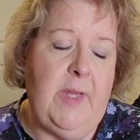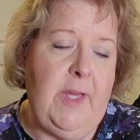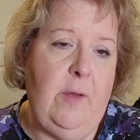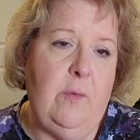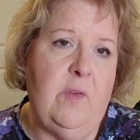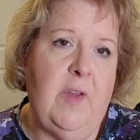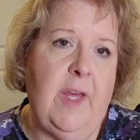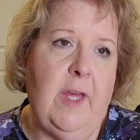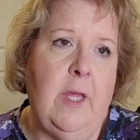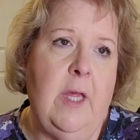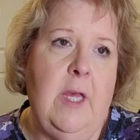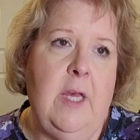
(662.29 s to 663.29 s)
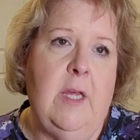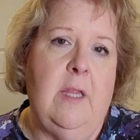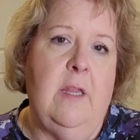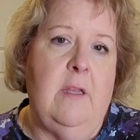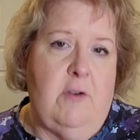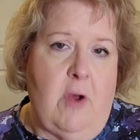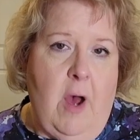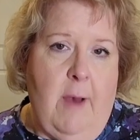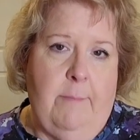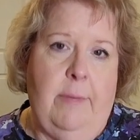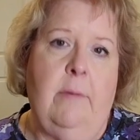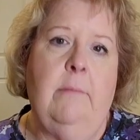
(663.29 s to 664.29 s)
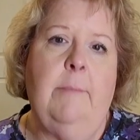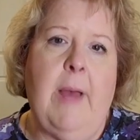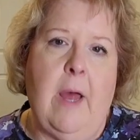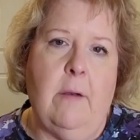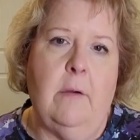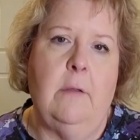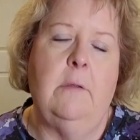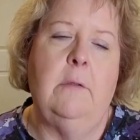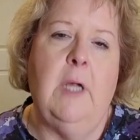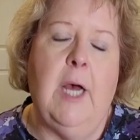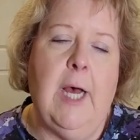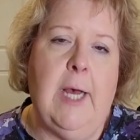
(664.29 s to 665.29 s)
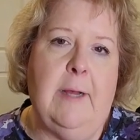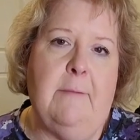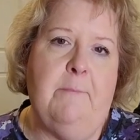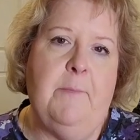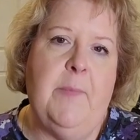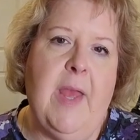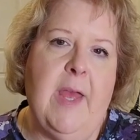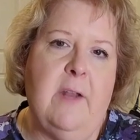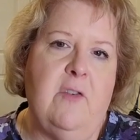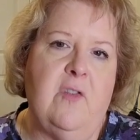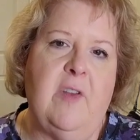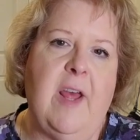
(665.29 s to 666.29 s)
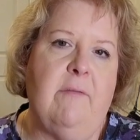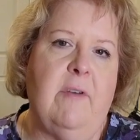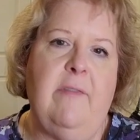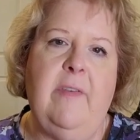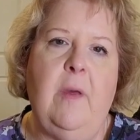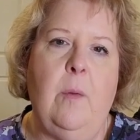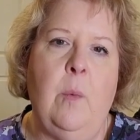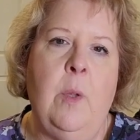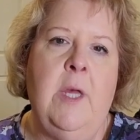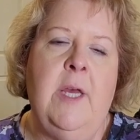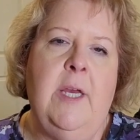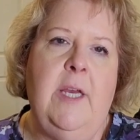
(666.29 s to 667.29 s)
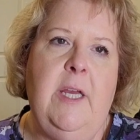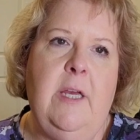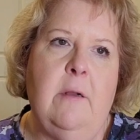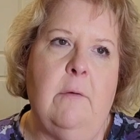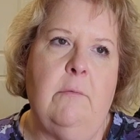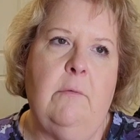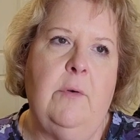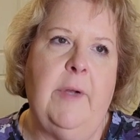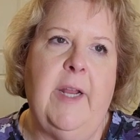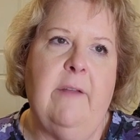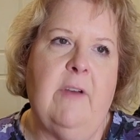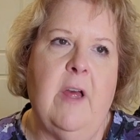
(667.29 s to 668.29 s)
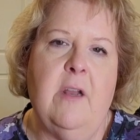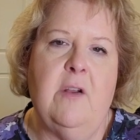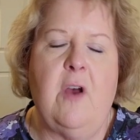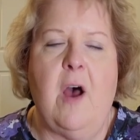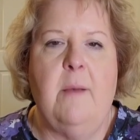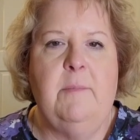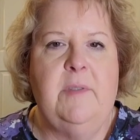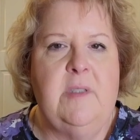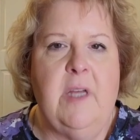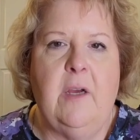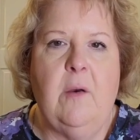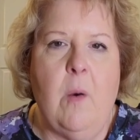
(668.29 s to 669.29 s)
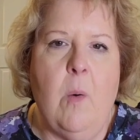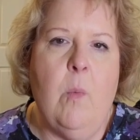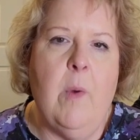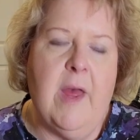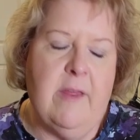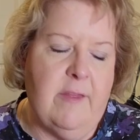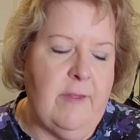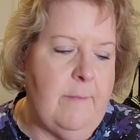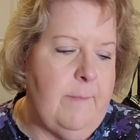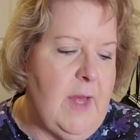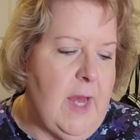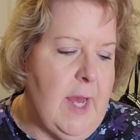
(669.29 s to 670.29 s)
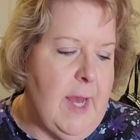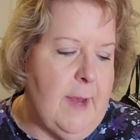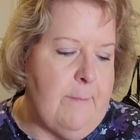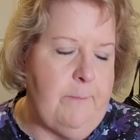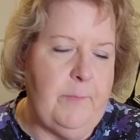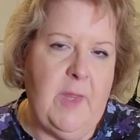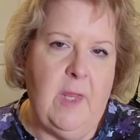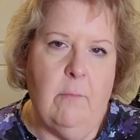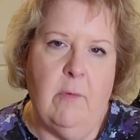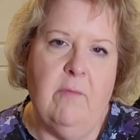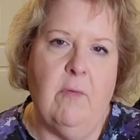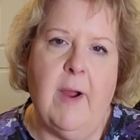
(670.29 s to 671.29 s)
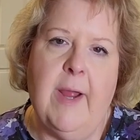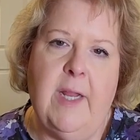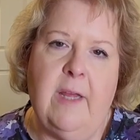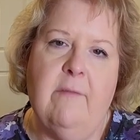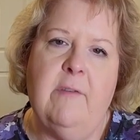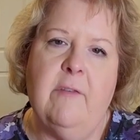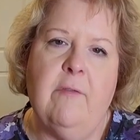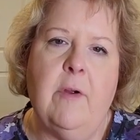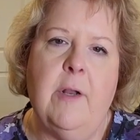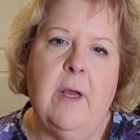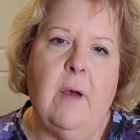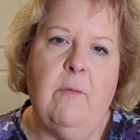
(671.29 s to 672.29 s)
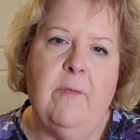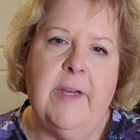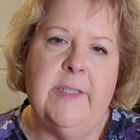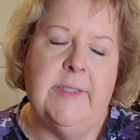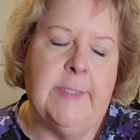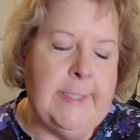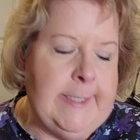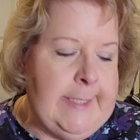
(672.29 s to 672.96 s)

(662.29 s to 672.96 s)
using the top pattern, and just have a few, creative kind of tops that go with, a variety of different outfits.